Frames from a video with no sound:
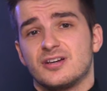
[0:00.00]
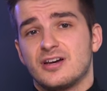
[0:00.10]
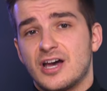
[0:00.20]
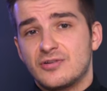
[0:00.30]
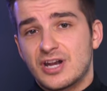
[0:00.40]

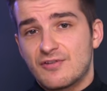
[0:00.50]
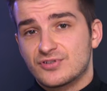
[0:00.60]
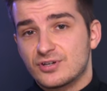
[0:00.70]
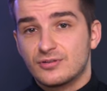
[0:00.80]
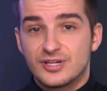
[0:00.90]
uh, and you can have
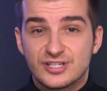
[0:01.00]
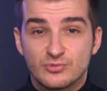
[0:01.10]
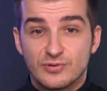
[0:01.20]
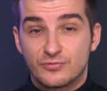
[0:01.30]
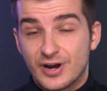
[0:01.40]
share lists
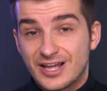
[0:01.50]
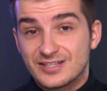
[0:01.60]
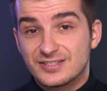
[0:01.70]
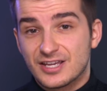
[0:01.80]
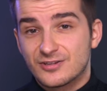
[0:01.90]
with
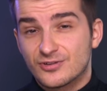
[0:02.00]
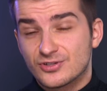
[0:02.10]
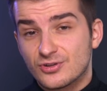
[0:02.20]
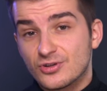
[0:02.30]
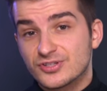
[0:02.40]
friends, and
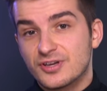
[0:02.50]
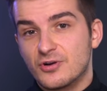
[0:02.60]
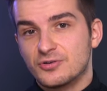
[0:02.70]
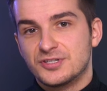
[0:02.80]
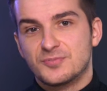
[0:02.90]
there's
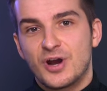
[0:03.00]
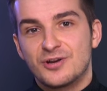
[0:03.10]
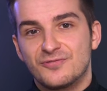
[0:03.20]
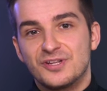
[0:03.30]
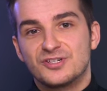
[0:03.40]
also this brand new
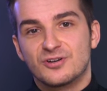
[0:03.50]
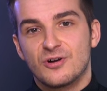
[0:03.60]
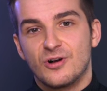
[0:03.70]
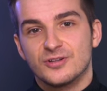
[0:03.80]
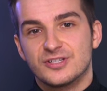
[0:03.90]
feature
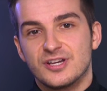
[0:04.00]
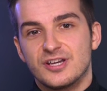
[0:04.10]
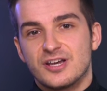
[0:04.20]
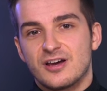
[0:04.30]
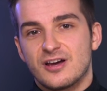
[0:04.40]
called
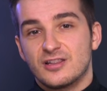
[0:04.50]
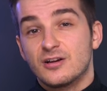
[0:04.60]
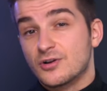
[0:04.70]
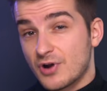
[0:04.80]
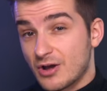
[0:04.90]
uh,
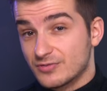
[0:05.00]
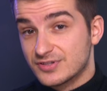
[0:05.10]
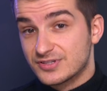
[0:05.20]
Look Around.